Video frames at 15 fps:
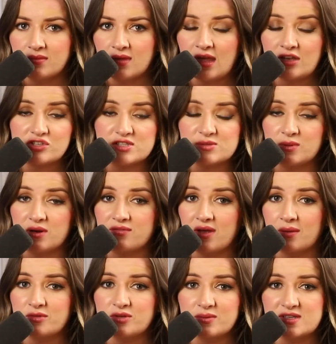and just what I've
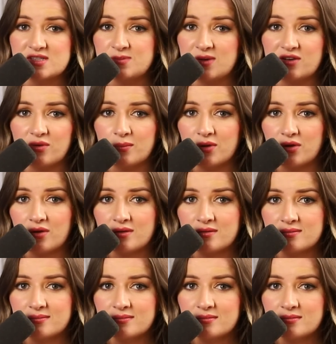come to expect from her.